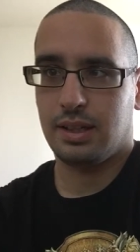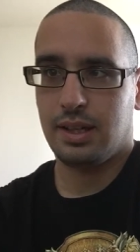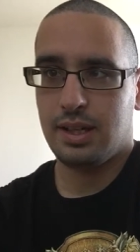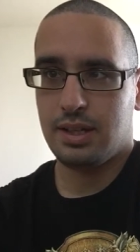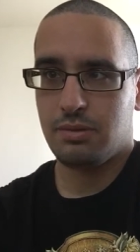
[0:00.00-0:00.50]

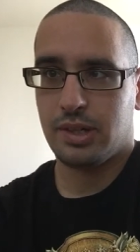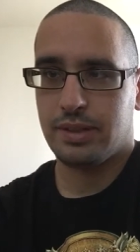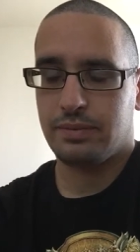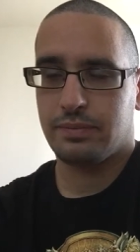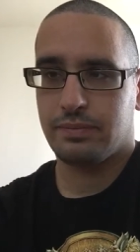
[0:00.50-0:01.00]

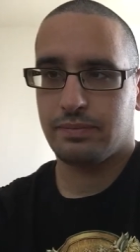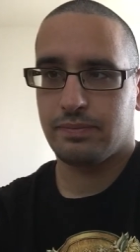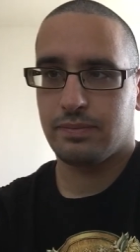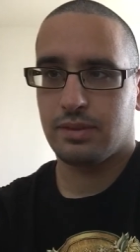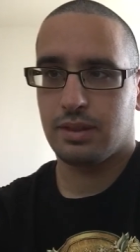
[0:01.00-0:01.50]
anyway,
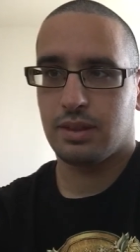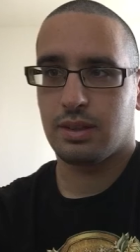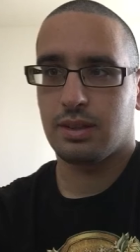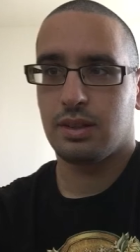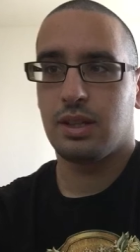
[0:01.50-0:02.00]

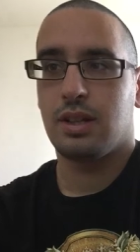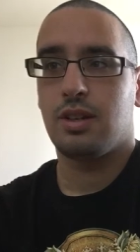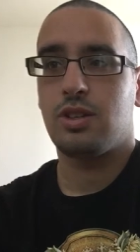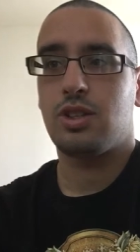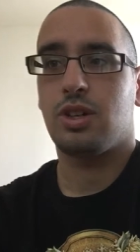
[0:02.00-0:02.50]

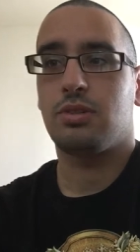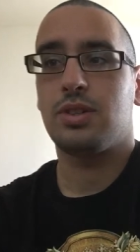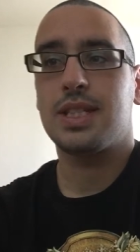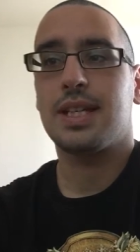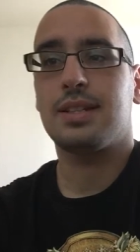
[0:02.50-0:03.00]
so
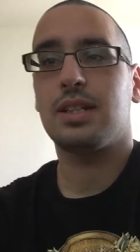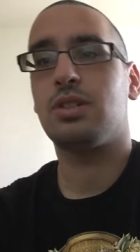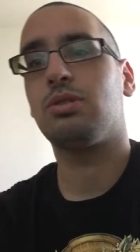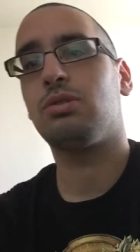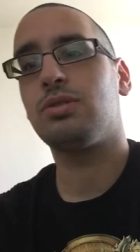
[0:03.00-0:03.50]
these are the
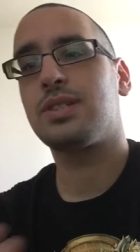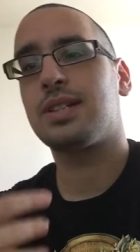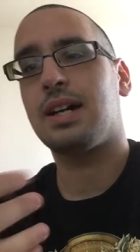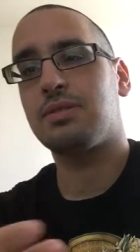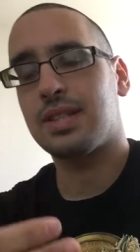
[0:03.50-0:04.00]
two root
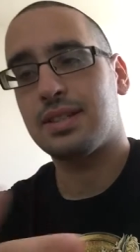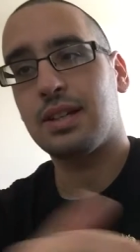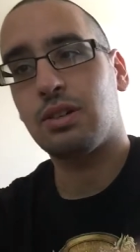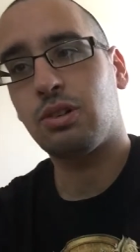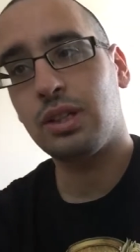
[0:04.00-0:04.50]
causes
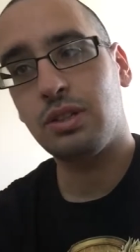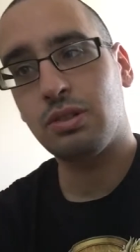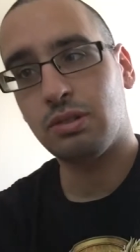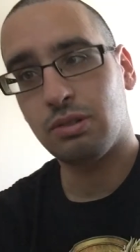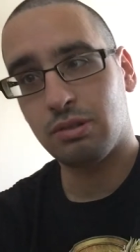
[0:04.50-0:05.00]
according
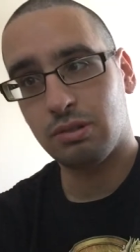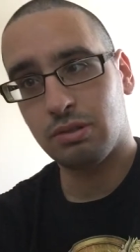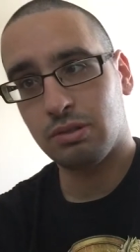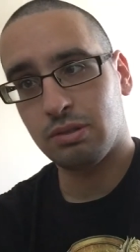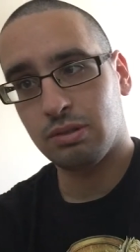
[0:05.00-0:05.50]

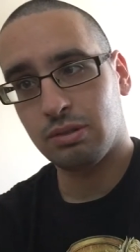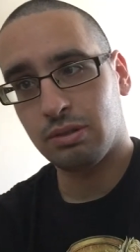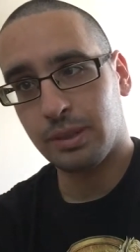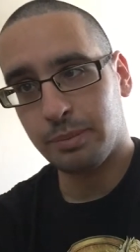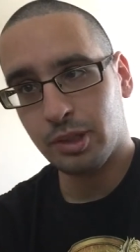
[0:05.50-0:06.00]
to
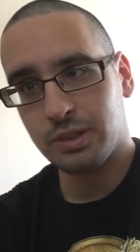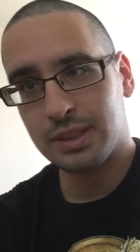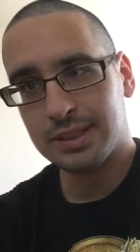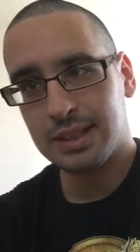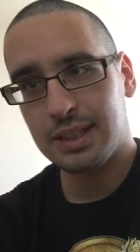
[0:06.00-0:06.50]

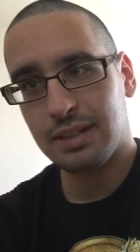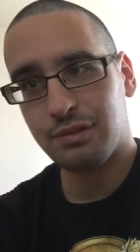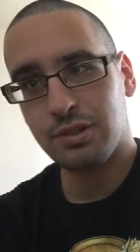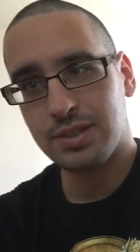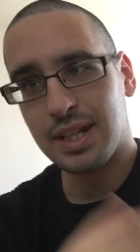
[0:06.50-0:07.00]
Debtocracy. Of
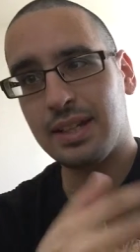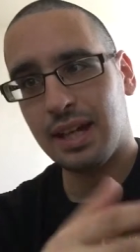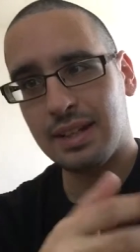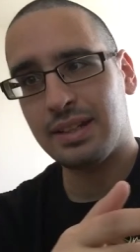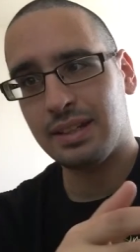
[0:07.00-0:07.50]
course, I
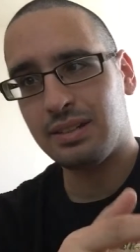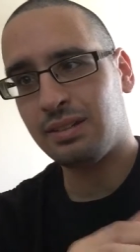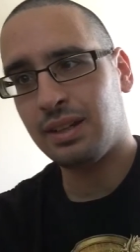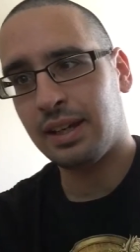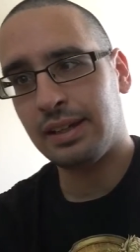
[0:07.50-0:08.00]
added
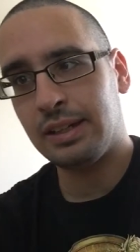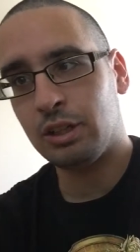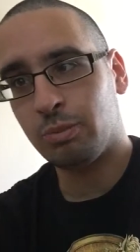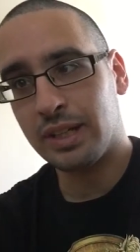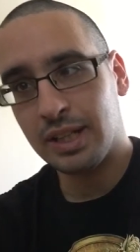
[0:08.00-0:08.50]
the
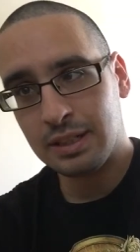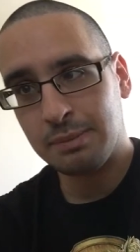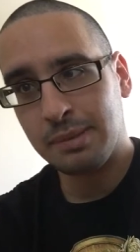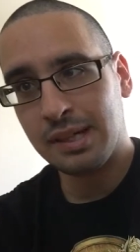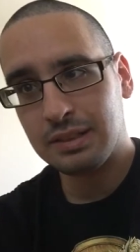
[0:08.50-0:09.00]
Illuminati
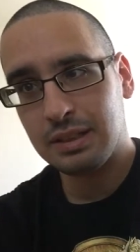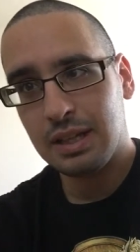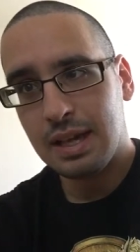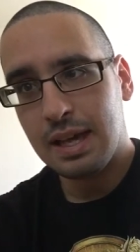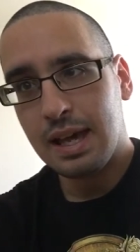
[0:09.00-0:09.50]
part,
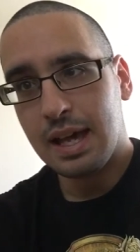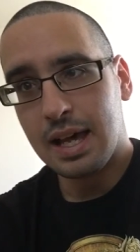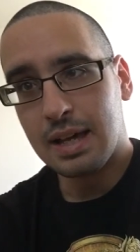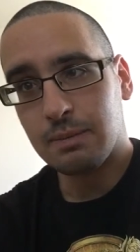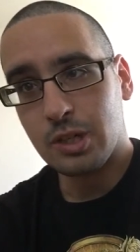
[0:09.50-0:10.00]

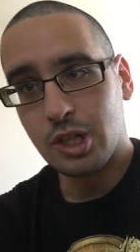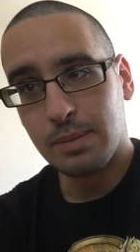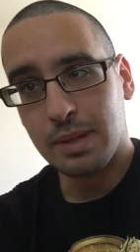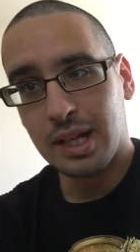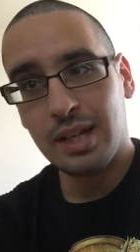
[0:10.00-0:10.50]
um, which I
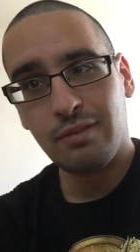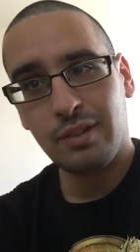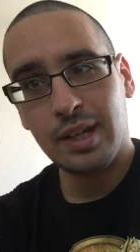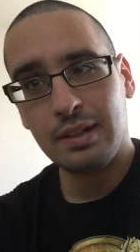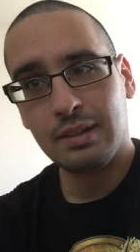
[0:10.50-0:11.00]
believe
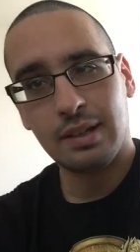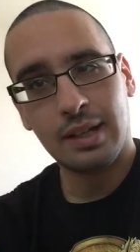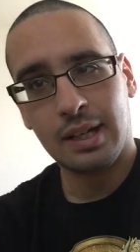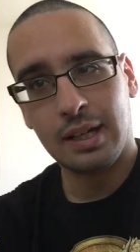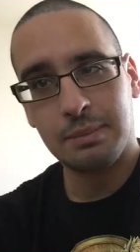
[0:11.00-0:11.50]
in.
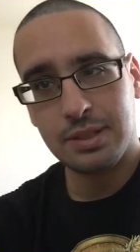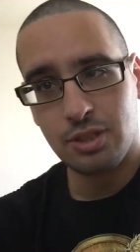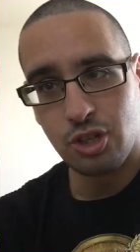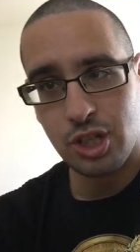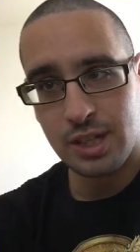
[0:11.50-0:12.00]
Um, in
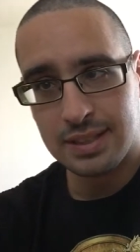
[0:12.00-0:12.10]
social